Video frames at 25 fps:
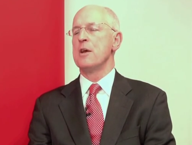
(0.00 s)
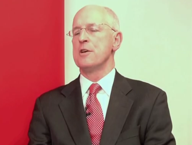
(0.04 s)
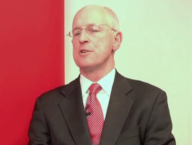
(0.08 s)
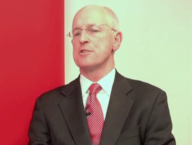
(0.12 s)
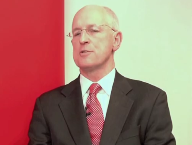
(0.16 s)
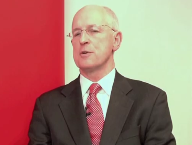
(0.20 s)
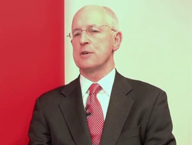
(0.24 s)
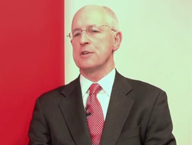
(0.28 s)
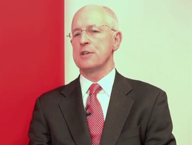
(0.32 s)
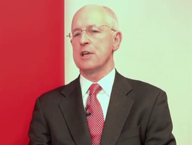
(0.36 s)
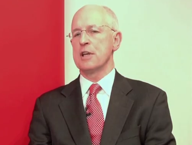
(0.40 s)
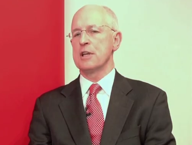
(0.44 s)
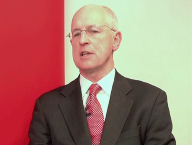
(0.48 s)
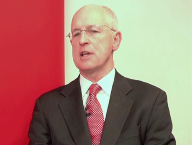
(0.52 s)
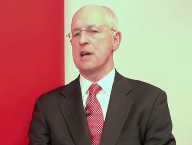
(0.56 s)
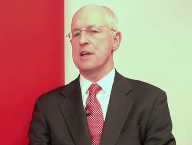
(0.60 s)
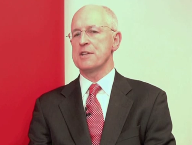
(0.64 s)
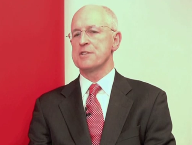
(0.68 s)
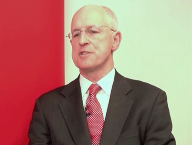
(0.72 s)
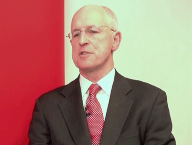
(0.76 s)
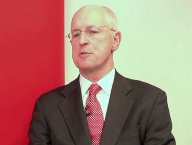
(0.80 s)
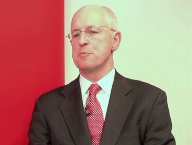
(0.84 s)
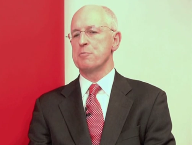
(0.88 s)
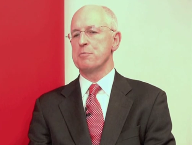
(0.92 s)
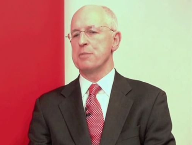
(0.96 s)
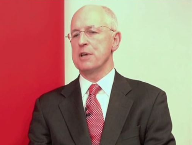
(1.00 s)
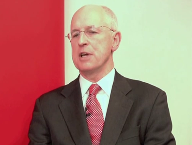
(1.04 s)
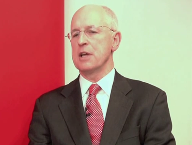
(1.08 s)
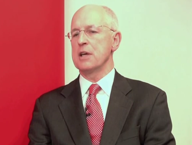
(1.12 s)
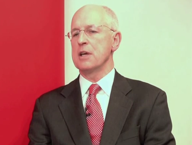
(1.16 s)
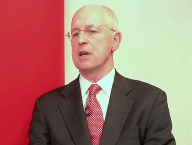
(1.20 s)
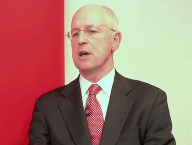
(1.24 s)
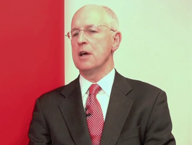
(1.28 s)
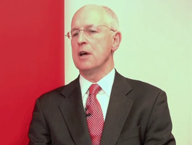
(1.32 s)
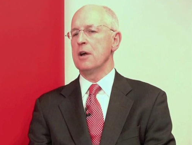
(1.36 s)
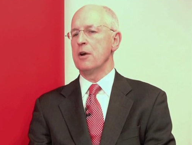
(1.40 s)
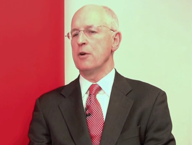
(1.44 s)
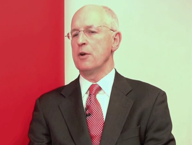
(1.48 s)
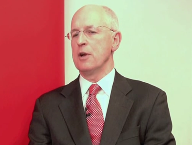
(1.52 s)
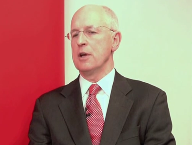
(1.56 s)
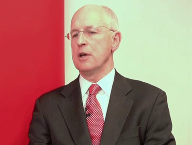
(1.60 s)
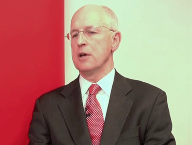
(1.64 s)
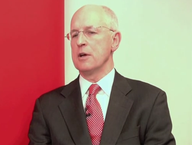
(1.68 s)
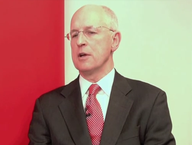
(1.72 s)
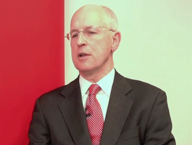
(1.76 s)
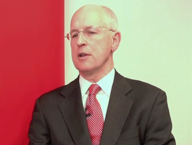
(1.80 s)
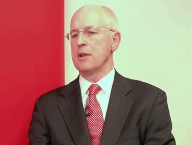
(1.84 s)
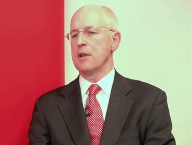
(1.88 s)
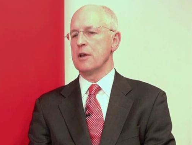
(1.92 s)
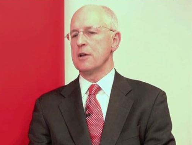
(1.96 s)
So I think that's a big
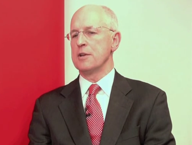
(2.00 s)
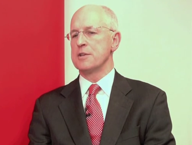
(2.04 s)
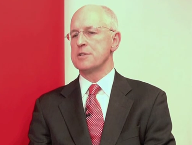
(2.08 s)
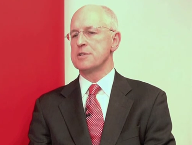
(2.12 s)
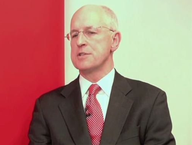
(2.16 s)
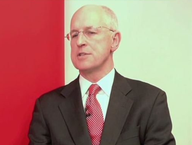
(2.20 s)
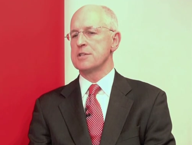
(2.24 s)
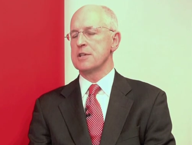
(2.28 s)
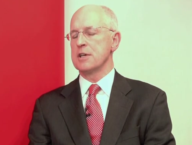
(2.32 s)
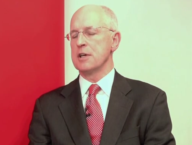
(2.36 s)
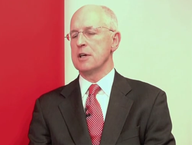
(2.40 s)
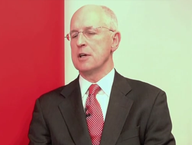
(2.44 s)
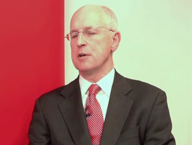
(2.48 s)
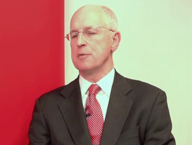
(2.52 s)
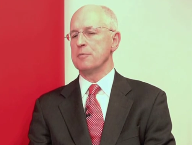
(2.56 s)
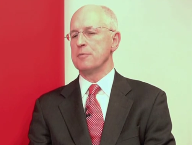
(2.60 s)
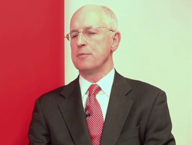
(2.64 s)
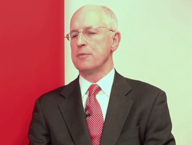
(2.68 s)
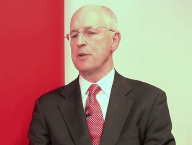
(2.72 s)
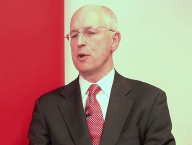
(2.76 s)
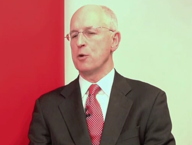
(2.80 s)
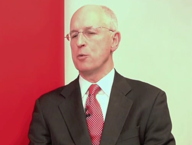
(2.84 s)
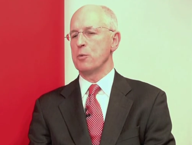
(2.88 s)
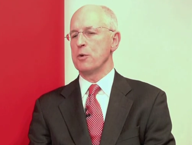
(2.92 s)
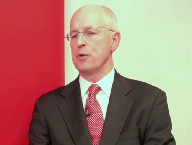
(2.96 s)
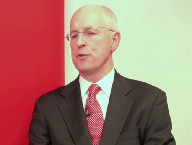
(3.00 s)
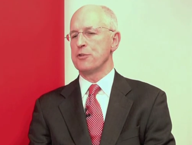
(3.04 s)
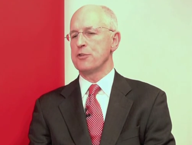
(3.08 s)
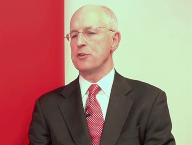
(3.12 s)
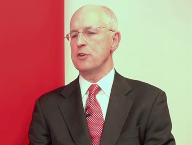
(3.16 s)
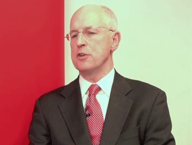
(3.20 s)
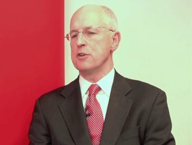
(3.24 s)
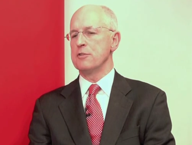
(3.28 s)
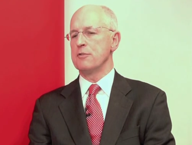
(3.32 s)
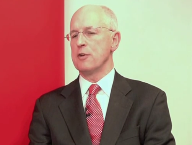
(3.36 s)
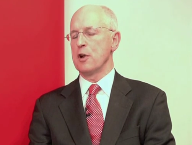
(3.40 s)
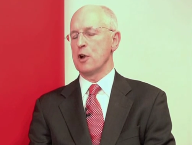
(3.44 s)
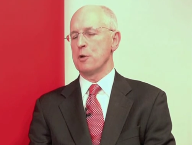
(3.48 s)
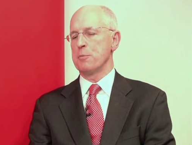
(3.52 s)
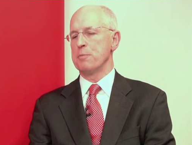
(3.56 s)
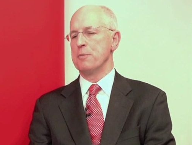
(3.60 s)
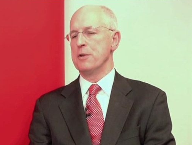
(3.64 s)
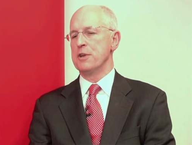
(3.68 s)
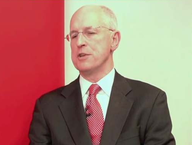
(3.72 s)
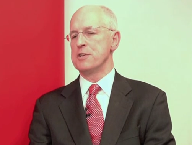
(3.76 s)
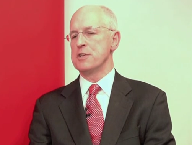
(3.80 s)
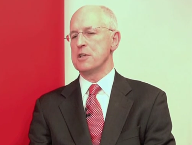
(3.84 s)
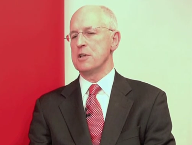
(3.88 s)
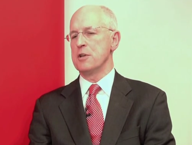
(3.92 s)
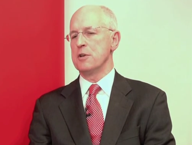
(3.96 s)
area that we'll see
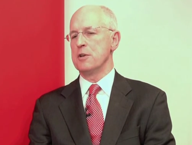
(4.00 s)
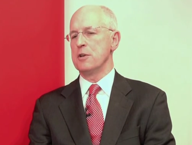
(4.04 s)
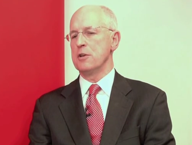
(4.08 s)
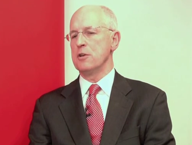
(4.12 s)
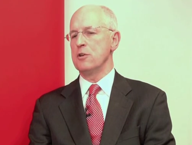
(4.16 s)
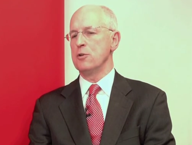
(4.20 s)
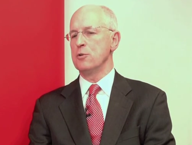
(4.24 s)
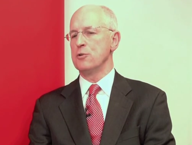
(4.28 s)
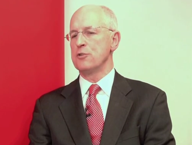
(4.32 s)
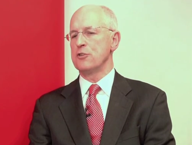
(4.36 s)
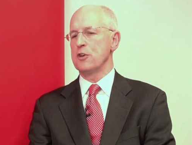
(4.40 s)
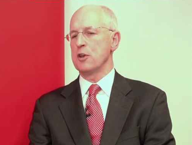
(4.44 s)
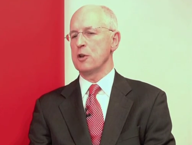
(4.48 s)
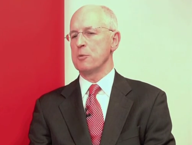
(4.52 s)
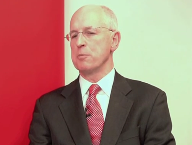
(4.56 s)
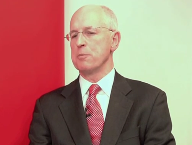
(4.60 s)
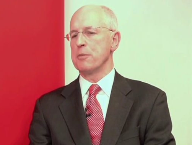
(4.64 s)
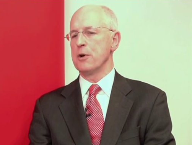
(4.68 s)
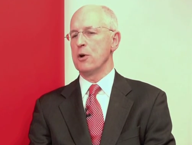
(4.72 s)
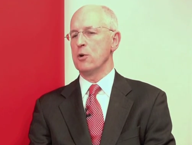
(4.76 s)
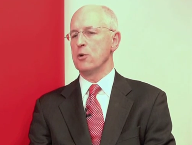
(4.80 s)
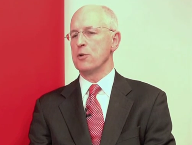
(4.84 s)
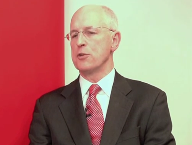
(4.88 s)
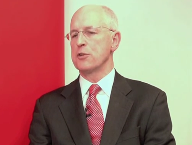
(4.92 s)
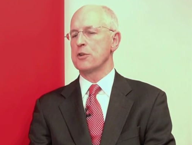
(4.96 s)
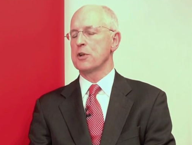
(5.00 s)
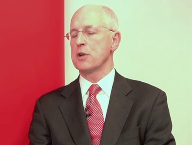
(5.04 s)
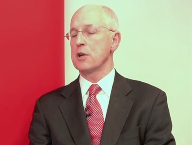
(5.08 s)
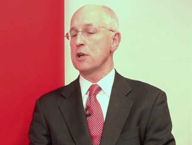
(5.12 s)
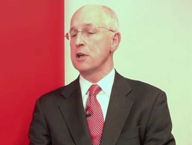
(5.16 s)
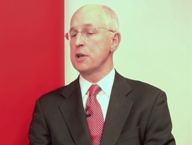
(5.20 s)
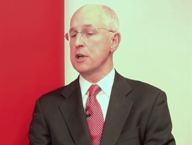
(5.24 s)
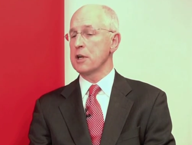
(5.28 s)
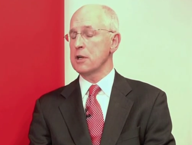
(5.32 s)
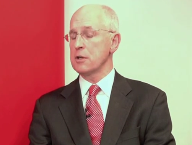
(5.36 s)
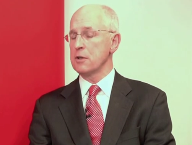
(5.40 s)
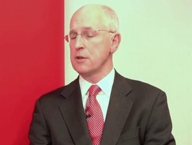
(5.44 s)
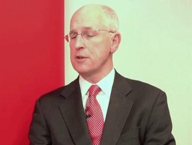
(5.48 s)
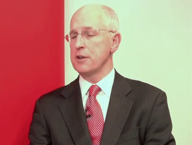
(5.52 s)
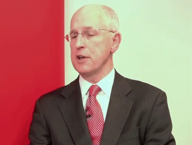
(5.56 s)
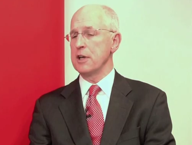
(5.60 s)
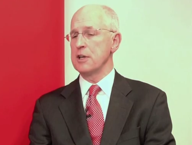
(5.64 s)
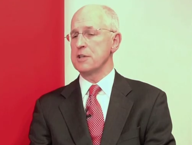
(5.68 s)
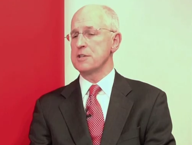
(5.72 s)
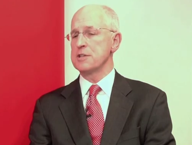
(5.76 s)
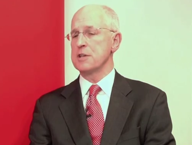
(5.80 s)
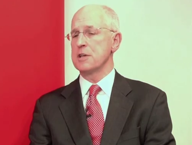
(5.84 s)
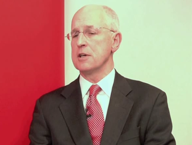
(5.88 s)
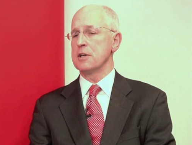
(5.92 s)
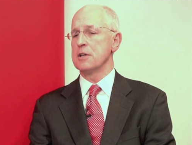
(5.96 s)
development in, using both clinical
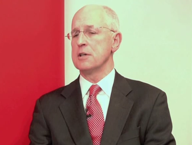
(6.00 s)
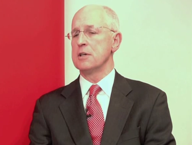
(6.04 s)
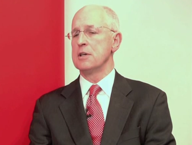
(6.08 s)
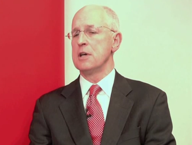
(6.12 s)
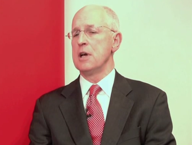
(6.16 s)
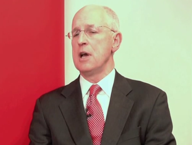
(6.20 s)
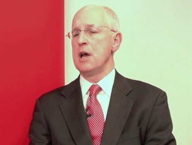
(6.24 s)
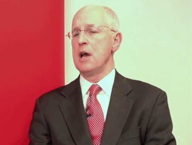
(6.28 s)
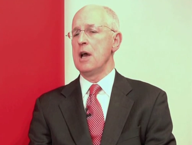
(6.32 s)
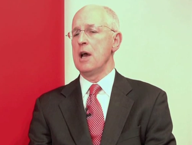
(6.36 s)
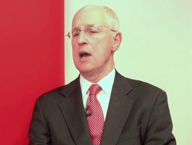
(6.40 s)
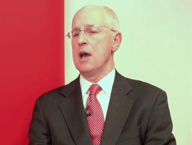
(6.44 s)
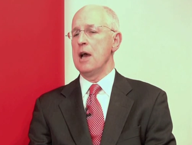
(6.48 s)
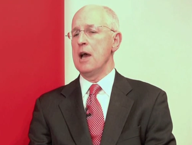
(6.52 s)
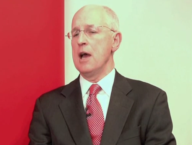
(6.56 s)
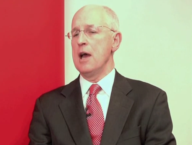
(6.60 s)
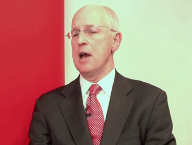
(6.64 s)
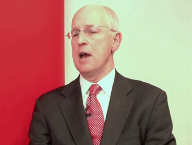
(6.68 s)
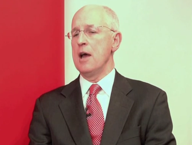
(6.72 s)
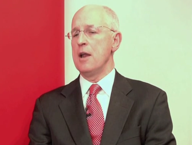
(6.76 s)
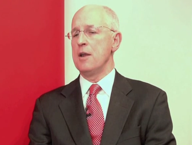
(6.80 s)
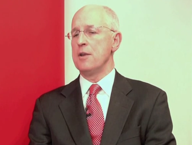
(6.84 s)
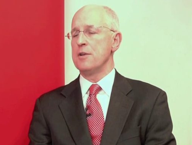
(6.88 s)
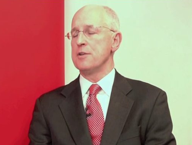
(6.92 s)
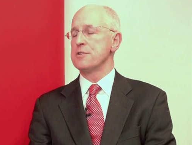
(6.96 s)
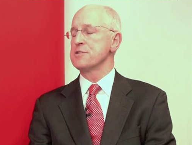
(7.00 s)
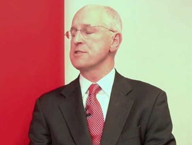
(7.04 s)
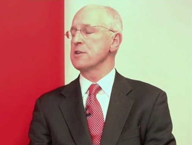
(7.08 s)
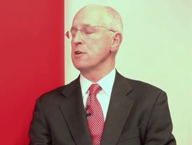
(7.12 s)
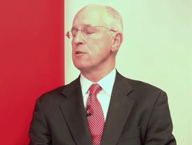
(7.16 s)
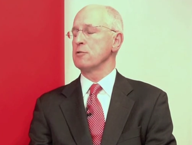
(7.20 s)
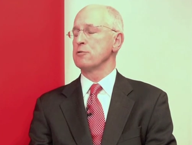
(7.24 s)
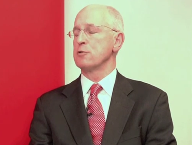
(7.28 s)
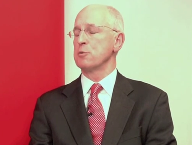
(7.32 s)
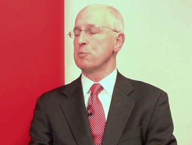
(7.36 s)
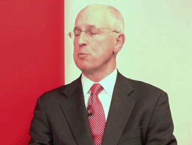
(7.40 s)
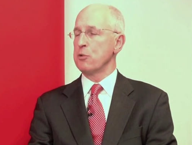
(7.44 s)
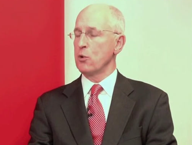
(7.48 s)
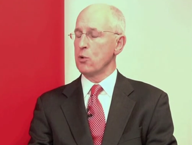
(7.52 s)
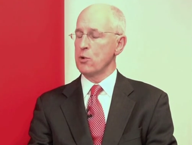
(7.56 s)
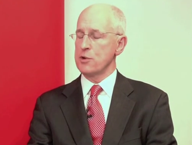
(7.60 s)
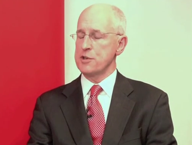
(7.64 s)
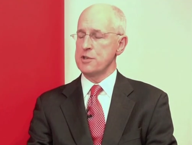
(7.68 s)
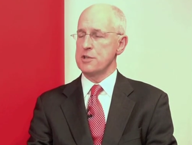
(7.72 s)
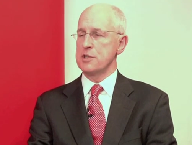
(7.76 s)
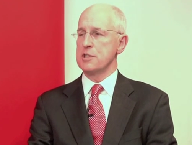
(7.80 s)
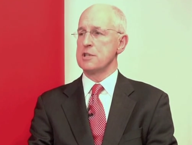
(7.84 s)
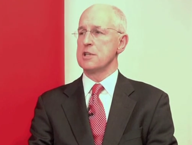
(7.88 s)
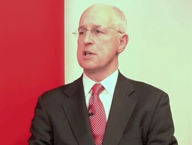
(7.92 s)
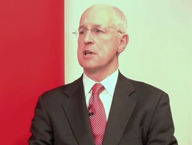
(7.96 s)
data and
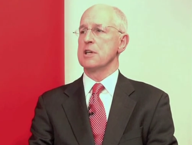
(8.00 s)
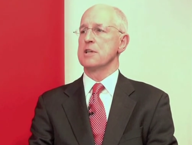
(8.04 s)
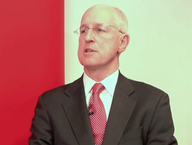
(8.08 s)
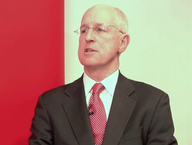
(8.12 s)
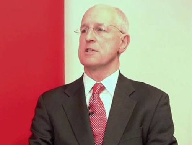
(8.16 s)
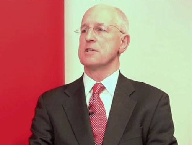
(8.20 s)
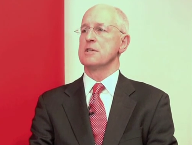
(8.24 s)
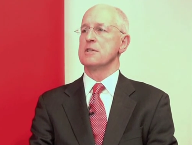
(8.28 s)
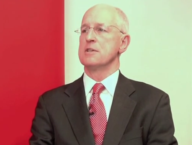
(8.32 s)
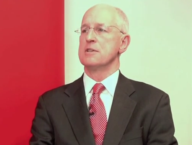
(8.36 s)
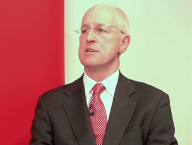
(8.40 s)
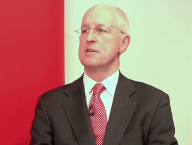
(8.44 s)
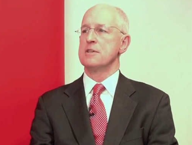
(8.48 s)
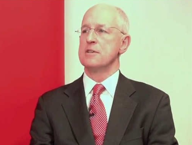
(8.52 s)
self-reported data.